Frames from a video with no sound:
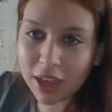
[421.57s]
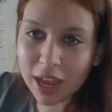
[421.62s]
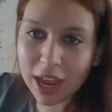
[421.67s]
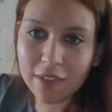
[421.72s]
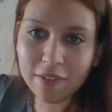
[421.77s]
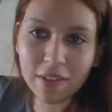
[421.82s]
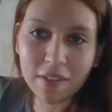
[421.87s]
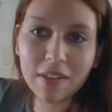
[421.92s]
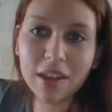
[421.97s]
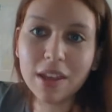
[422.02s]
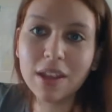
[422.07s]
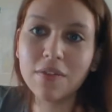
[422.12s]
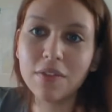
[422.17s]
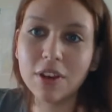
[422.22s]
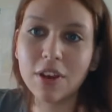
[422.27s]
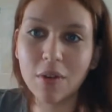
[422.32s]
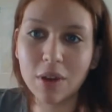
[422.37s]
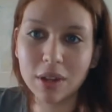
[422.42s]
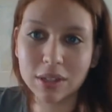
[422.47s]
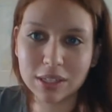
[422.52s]
of it. And then they even
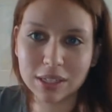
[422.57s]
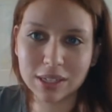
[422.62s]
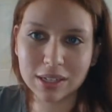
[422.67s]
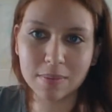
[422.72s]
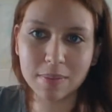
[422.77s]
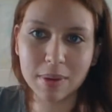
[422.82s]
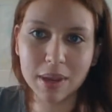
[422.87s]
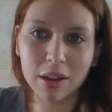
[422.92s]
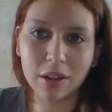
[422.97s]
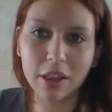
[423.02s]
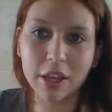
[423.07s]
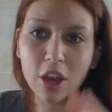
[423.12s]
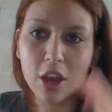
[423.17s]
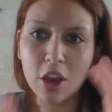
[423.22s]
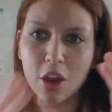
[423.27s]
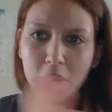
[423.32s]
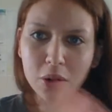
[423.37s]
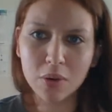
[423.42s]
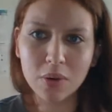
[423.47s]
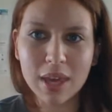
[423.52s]
go on to compare, like,
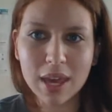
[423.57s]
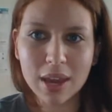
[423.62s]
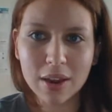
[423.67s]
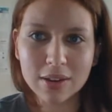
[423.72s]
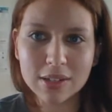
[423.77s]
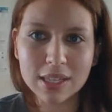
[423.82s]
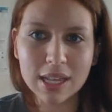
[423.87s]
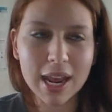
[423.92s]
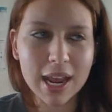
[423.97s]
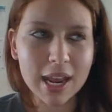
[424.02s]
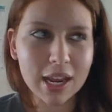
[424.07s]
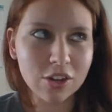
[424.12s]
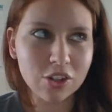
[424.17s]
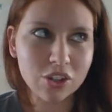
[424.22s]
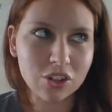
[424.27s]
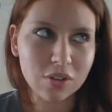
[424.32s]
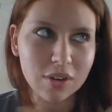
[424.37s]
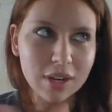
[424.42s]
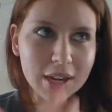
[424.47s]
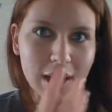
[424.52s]
who cares that Aang's
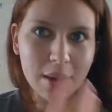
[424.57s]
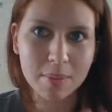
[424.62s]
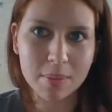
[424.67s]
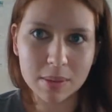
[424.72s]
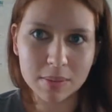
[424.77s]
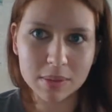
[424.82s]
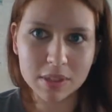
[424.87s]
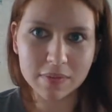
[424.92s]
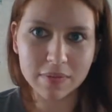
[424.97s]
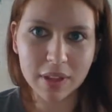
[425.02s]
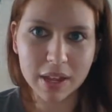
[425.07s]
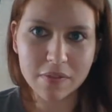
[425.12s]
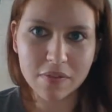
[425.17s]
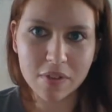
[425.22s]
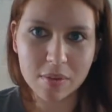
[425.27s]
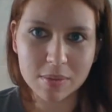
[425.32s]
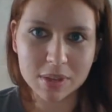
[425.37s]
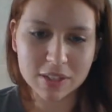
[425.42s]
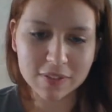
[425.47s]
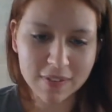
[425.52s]
shooting out beams of light
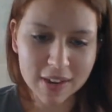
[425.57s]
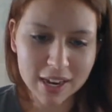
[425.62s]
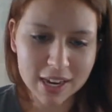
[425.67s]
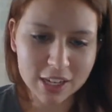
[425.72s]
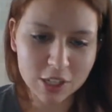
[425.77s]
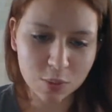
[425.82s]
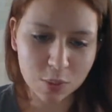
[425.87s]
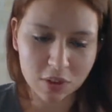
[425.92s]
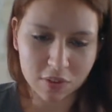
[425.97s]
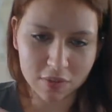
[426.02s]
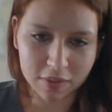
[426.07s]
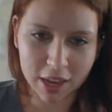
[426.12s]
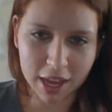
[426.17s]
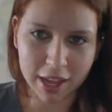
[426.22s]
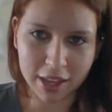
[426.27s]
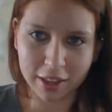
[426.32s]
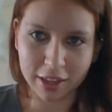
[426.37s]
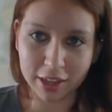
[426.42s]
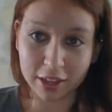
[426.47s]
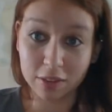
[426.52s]
from his face when you've
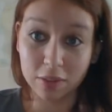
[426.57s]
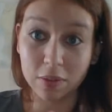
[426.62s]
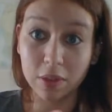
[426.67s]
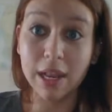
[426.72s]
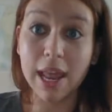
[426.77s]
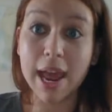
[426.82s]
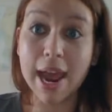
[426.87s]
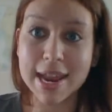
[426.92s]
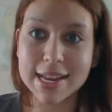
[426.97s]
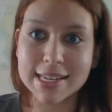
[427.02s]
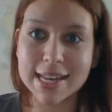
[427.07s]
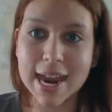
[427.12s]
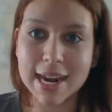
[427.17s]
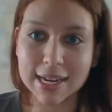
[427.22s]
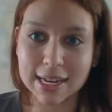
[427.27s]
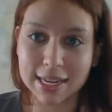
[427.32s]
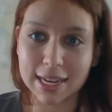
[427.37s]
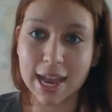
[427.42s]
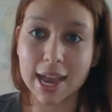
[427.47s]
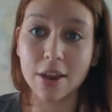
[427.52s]
got, like, the last
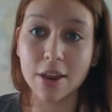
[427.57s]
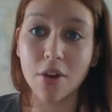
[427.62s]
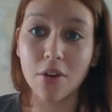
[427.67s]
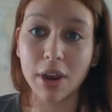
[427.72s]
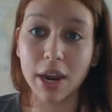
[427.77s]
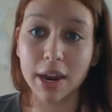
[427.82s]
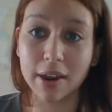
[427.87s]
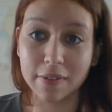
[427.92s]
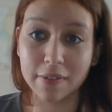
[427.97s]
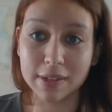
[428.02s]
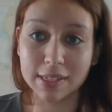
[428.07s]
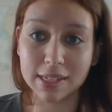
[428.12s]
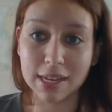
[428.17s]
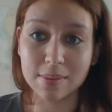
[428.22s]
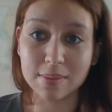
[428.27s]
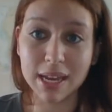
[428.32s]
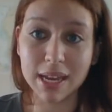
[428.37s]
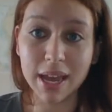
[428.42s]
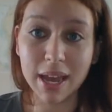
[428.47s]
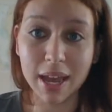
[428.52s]
Agni Kai going on at the
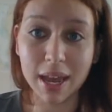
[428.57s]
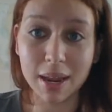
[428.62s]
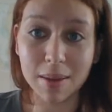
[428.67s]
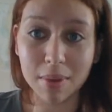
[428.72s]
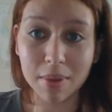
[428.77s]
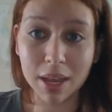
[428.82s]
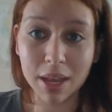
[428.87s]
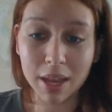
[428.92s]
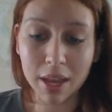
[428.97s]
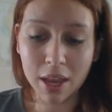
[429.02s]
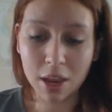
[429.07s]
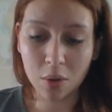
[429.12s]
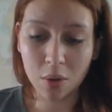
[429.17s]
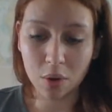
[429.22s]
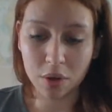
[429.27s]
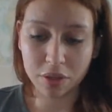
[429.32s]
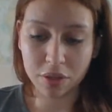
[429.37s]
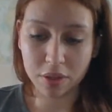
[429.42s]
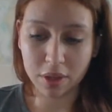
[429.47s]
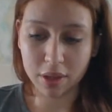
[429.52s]
same time
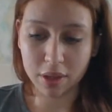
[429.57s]
with